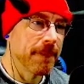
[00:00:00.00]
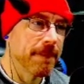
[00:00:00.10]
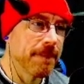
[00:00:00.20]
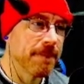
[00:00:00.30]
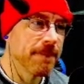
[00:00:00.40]

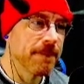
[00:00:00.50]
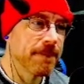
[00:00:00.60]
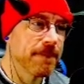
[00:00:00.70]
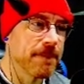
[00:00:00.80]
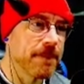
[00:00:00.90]

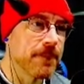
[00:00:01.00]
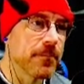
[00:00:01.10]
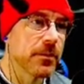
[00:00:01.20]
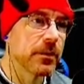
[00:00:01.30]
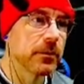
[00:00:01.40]

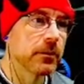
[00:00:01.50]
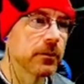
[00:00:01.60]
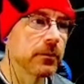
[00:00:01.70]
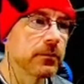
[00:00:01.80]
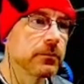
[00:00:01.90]

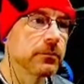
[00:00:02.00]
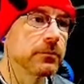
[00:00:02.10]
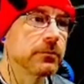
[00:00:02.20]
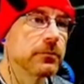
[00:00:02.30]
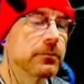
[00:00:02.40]

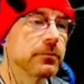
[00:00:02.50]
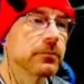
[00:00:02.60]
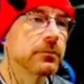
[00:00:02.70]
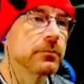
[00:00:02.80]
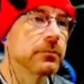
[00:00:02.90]

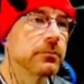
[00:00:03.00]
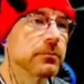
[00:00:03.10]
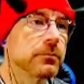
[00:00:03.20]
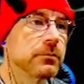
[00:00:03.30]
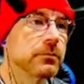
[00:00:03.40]

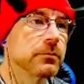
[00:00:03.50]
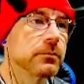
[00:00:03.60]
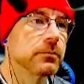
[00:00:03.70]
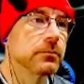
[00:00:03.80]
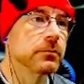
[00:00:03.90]

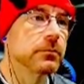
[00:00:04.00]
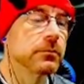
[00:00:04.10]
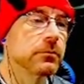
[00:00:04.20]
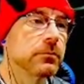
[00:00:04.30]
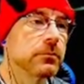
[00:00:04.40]

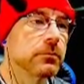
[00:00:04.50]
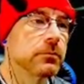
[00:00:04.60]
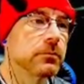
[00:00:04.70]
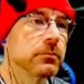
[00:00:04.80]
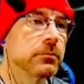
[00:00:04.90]

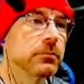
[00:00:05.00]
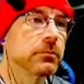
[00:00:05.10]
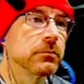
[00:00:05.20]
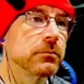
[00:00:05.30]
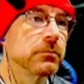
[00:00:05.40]

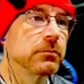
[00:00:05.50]
No words are spoken by the person on screen.